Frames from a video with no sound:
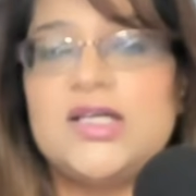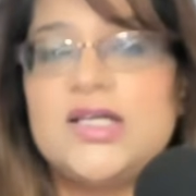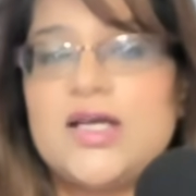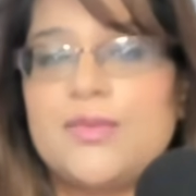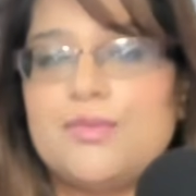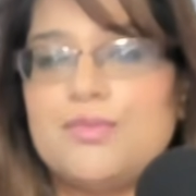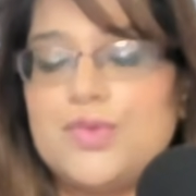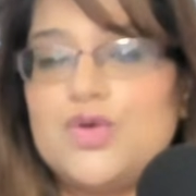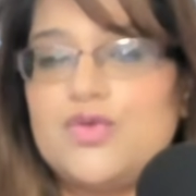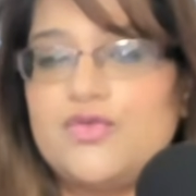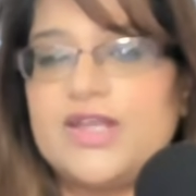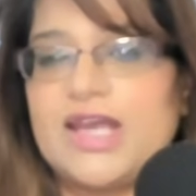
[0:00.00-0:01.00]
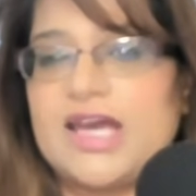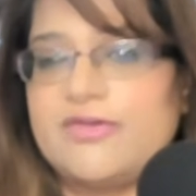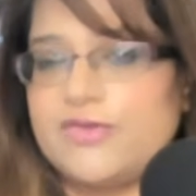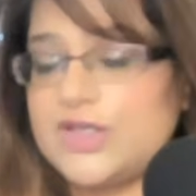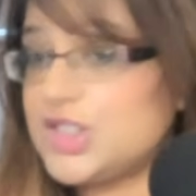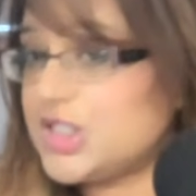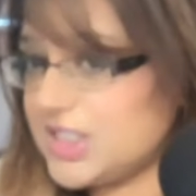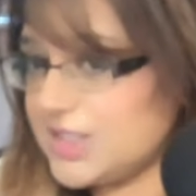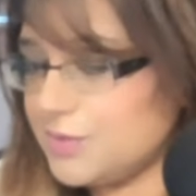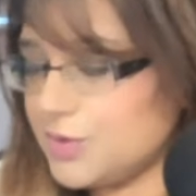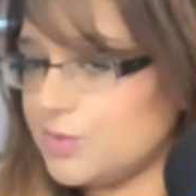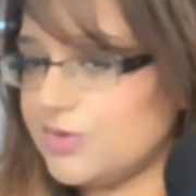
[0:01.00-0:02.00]
moving average, simple
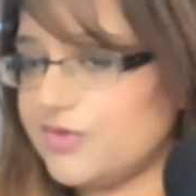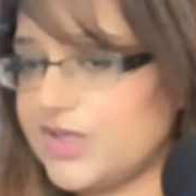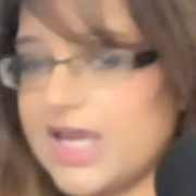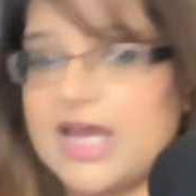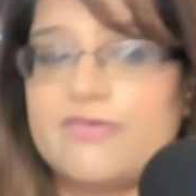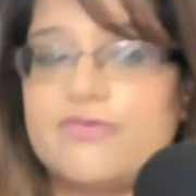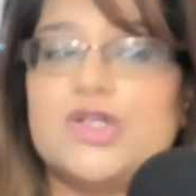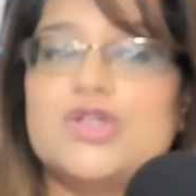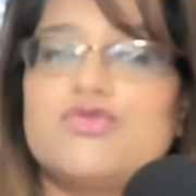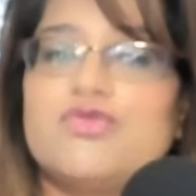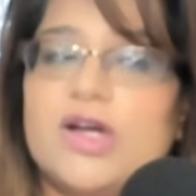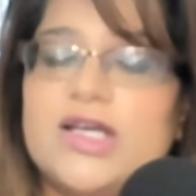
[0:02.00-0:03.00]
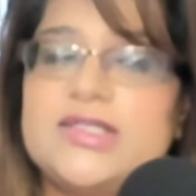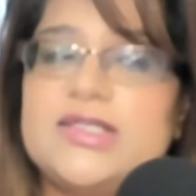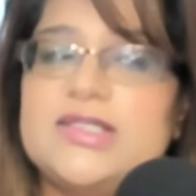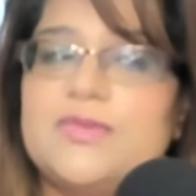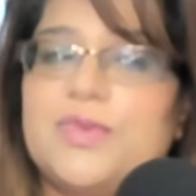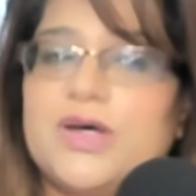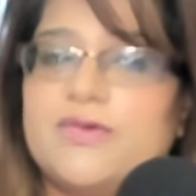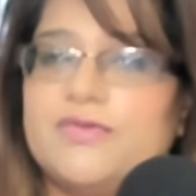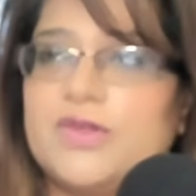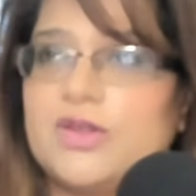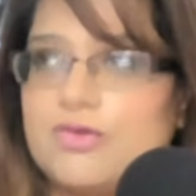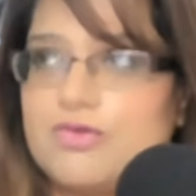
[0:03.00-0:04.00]
moving average, rises above the
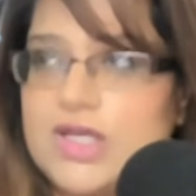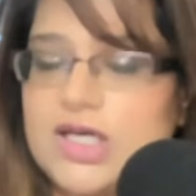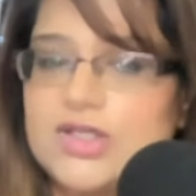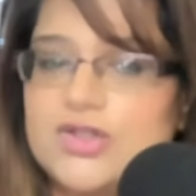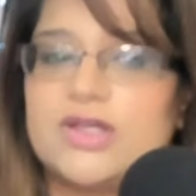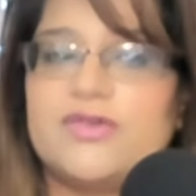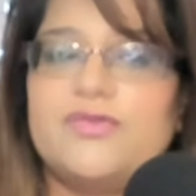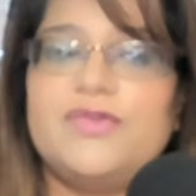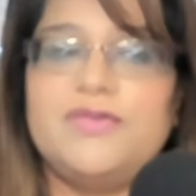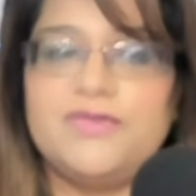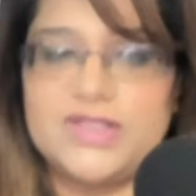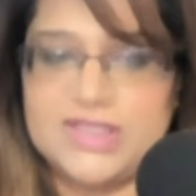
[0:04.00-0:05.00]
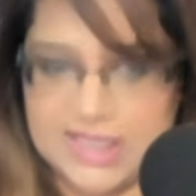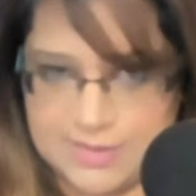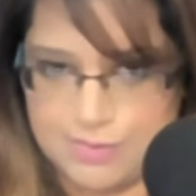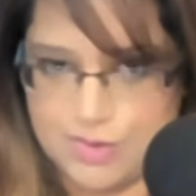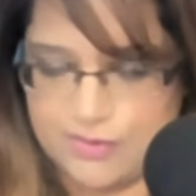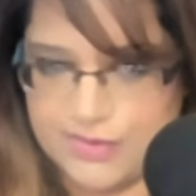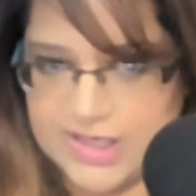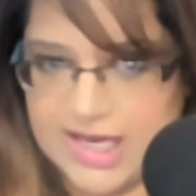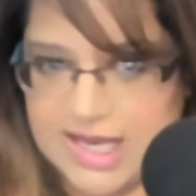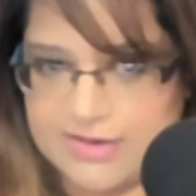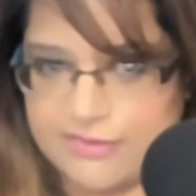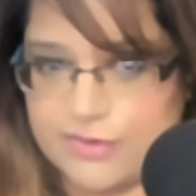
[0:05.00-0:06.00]
350-day moving
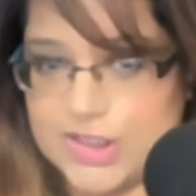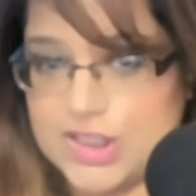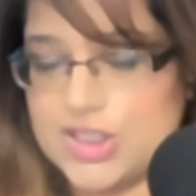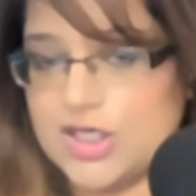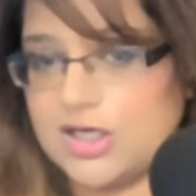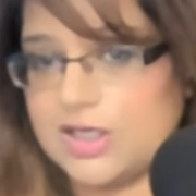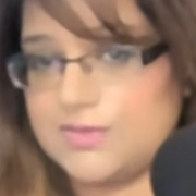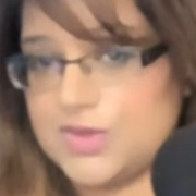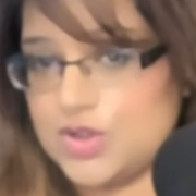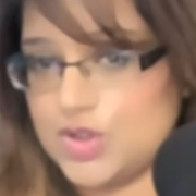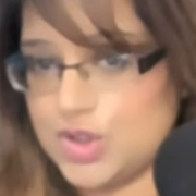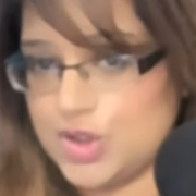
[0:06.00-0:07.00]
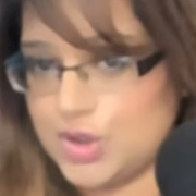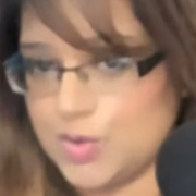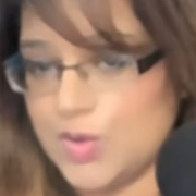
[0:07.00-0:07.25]
average times 2.